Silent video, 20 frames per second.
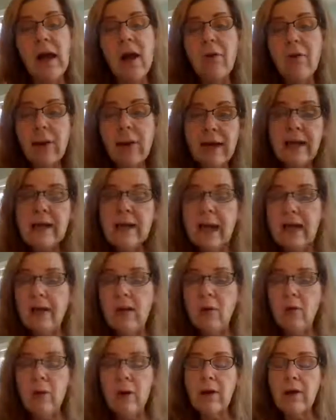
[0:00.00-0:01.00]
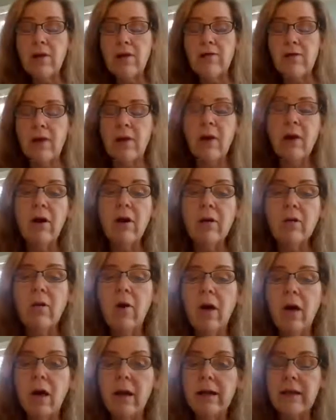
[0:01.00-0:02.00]
Granted, I know what goes on our
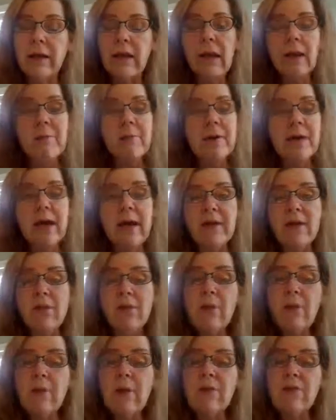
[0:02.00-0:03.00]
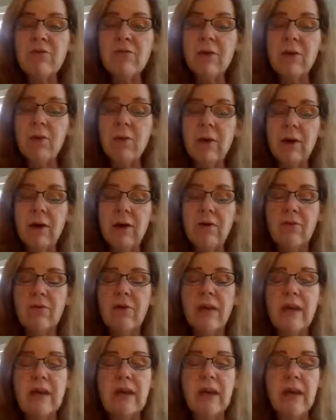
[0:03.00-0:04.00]
lawn, but I don't always know what goes
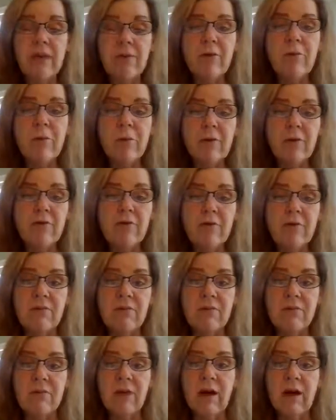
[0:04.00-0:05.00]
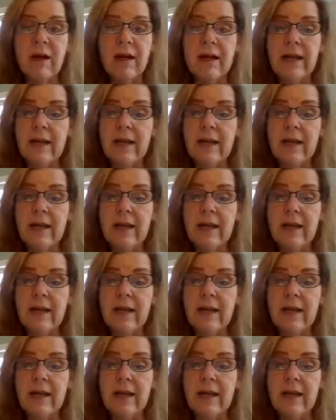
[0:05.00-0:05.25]
on another person's lawn.